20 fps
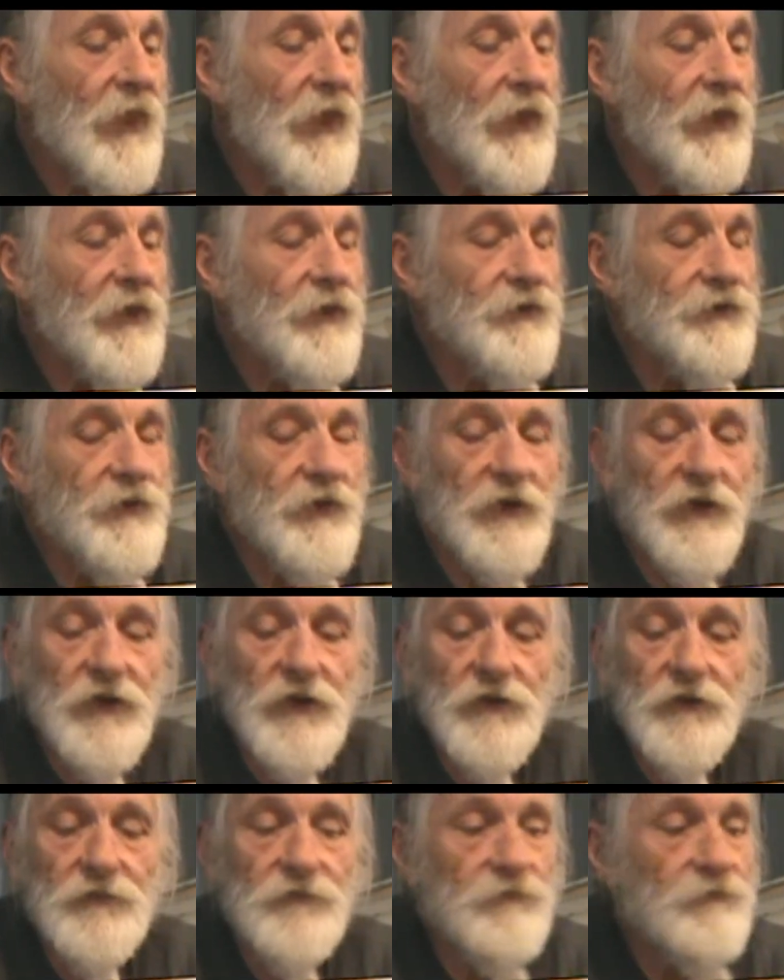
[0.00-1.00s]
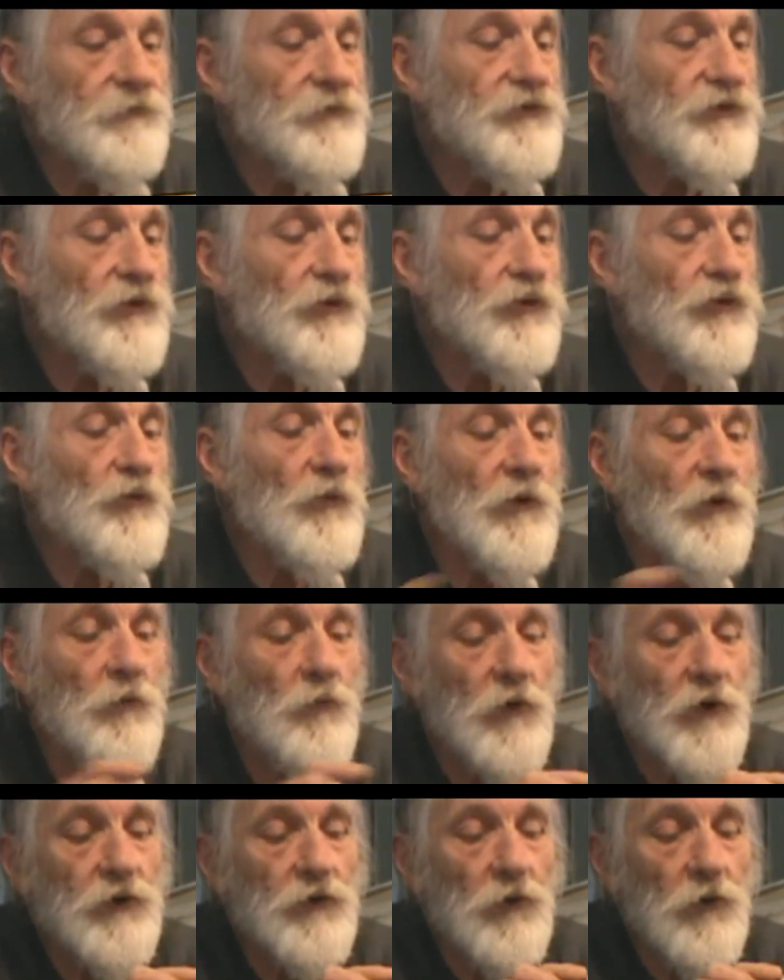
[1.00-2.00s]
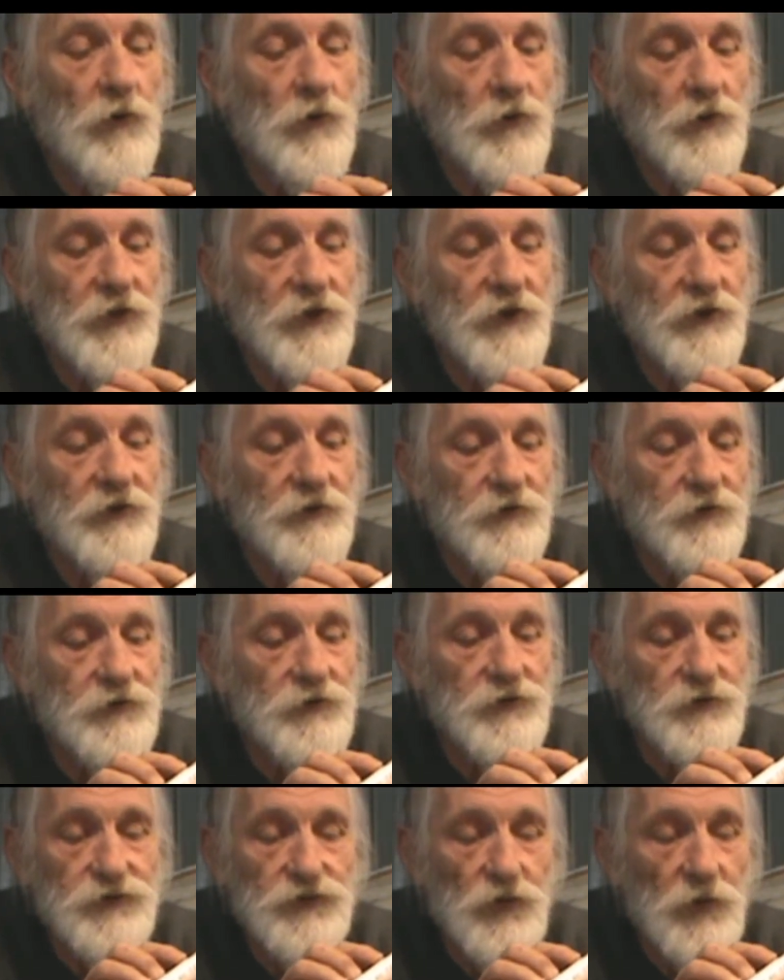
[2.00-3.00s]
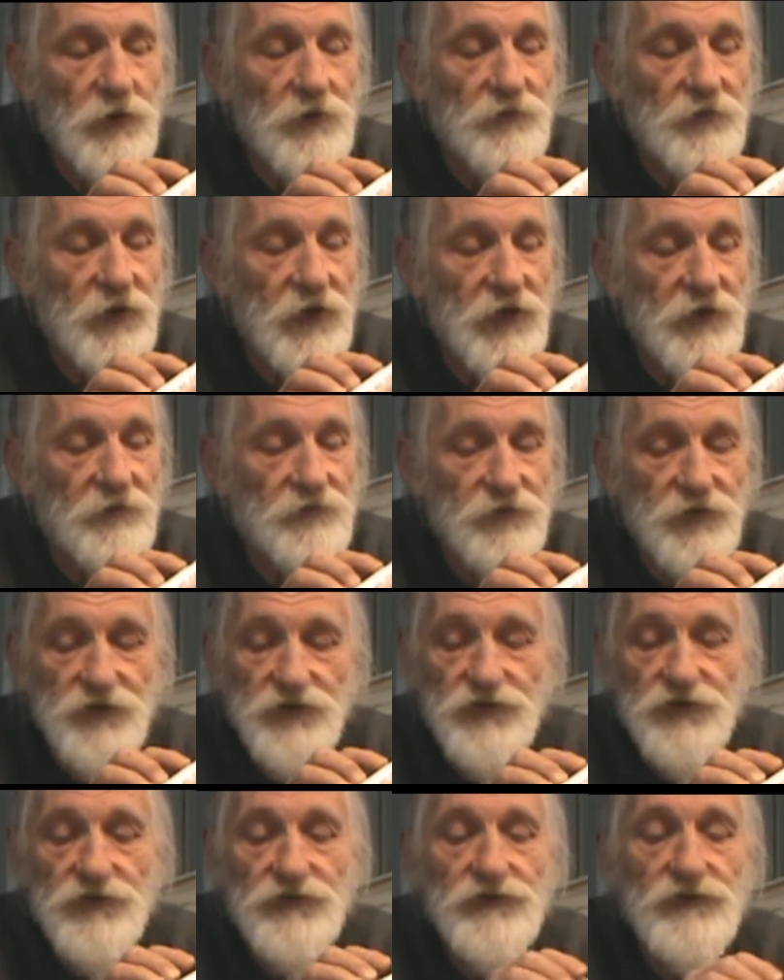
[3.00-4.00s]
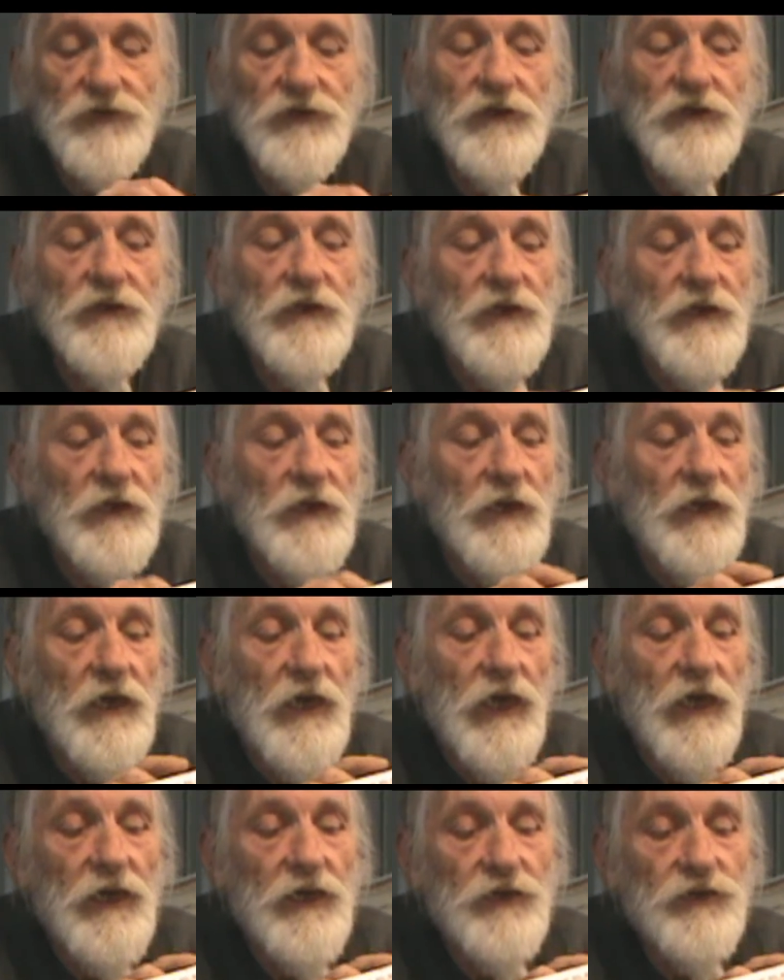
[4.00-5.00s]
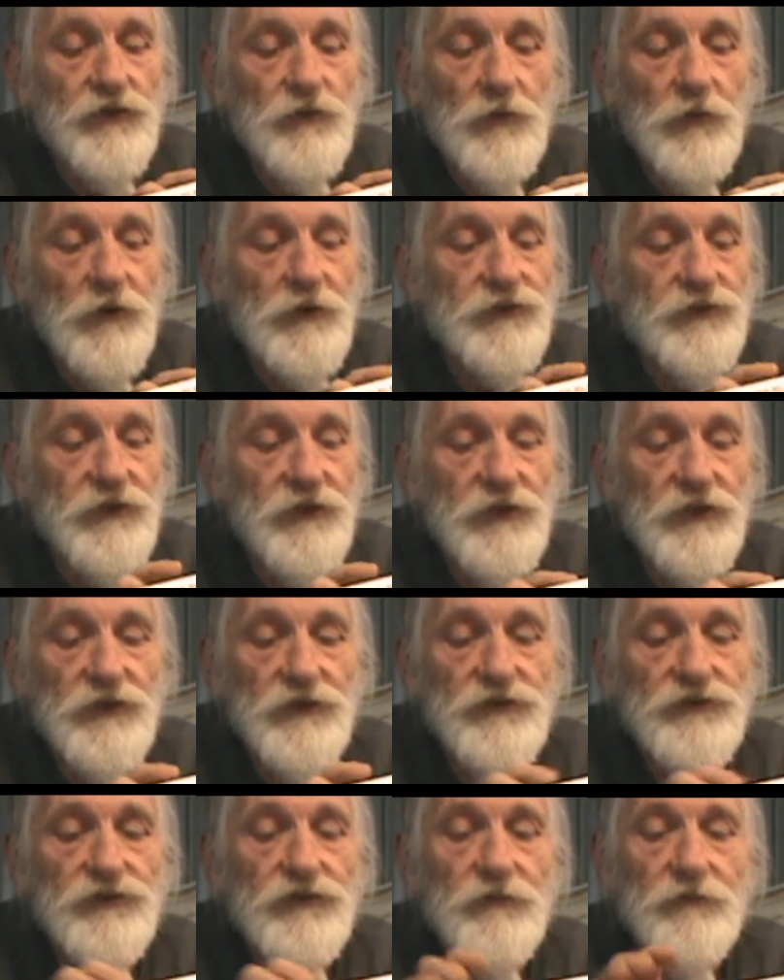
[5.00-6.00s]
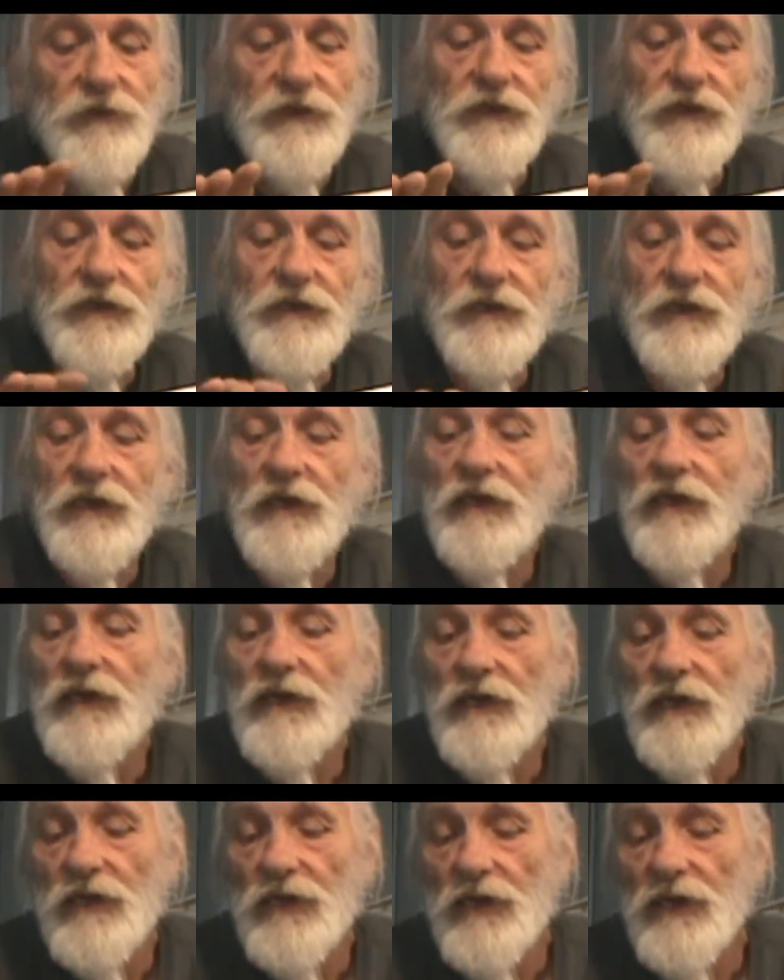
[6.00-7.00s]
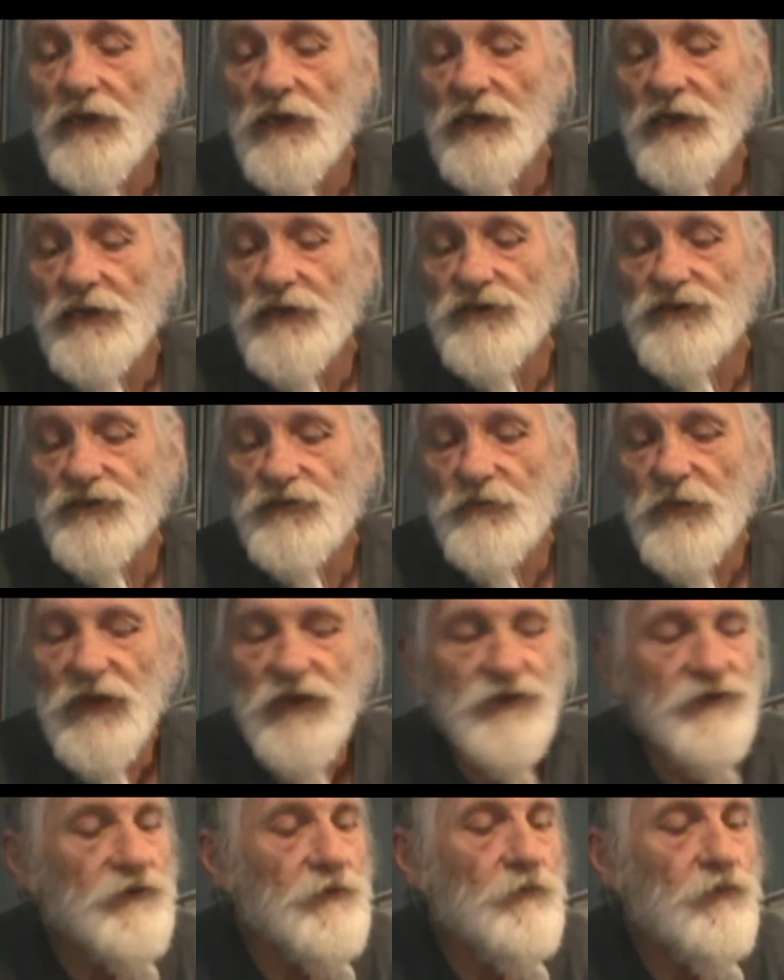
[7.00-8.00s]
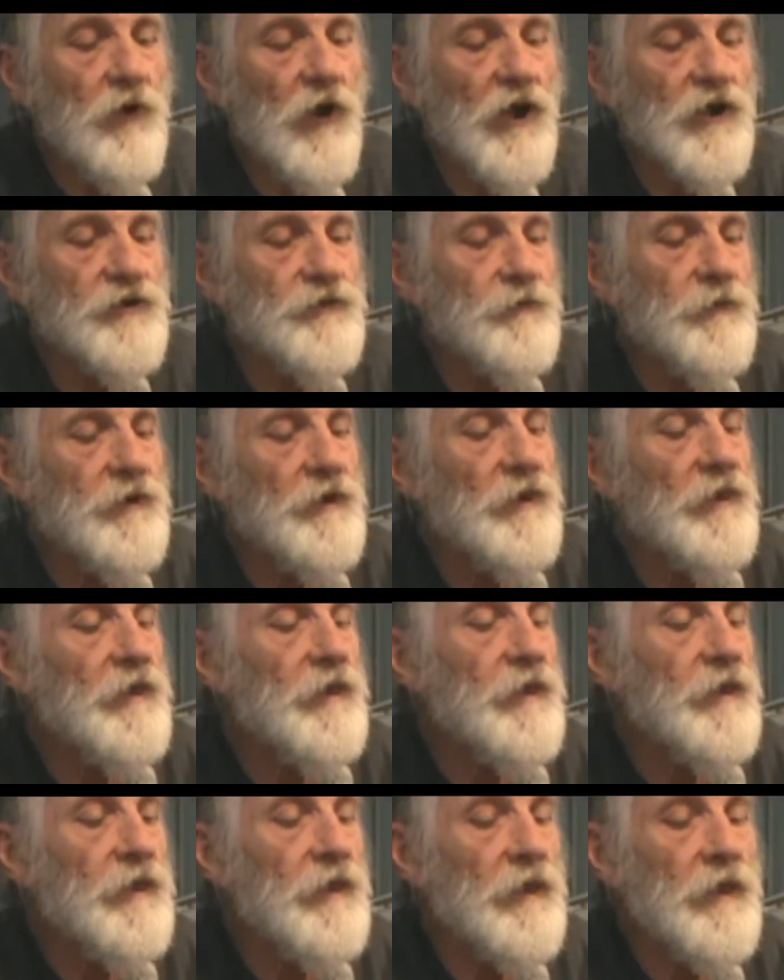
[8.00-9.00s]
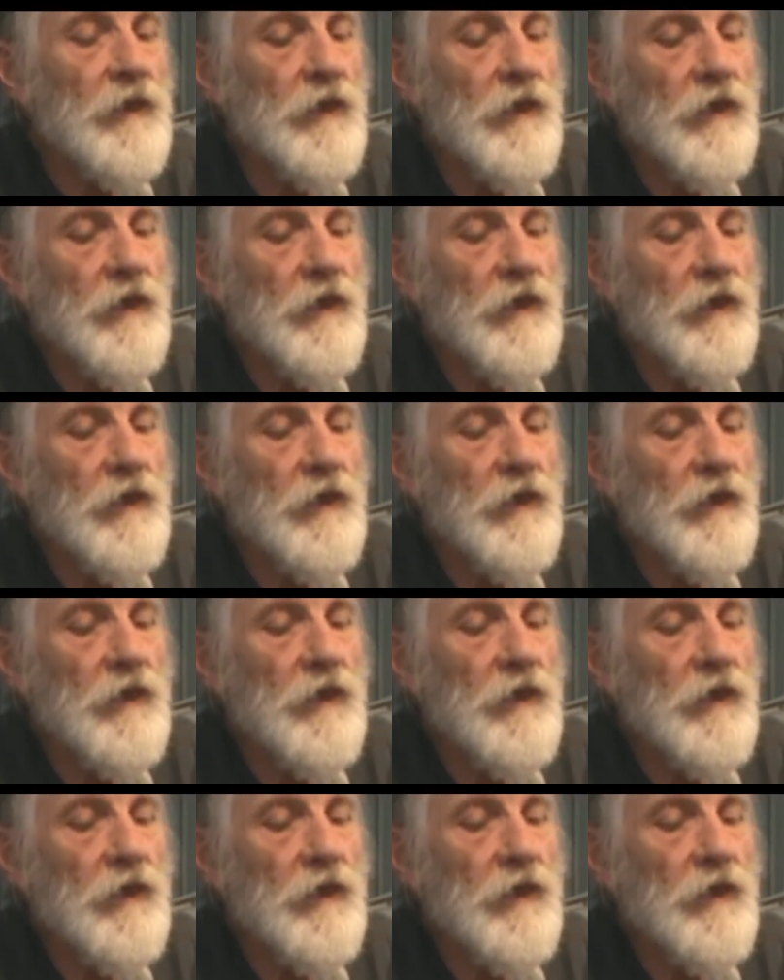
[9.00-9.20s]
And so you want one hole here, 12 and a half inches, and you want these to be spaced approximately